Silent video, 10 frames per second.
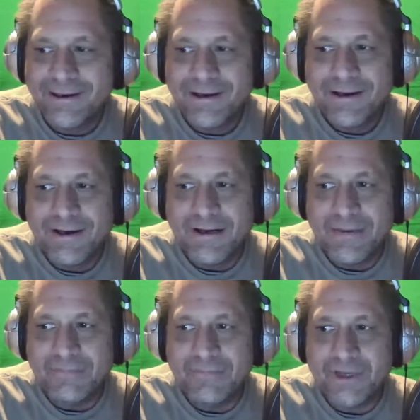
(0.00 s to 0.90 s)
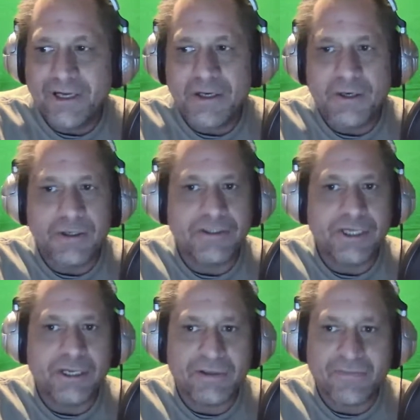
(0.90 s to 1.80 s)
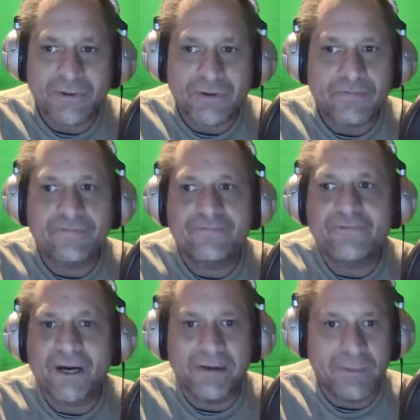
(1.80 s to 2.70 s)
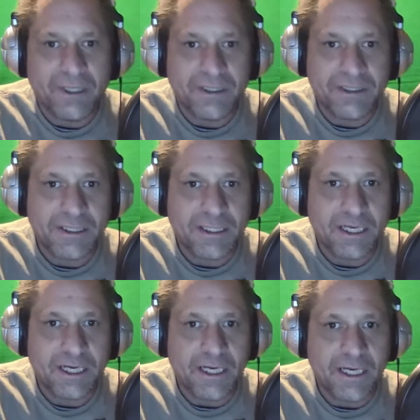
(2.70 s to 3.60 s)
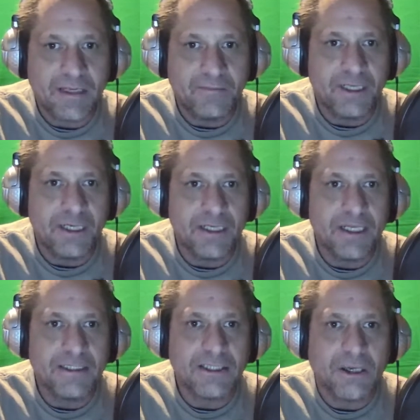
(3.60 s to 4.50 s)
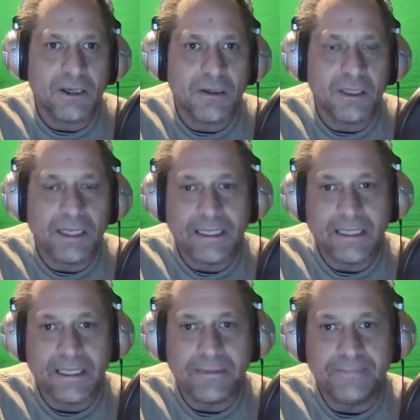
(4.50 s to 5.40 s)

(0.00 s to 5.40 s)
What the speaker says: I heard her talk for 5 minutes in an AA meeting, and that's all I needed.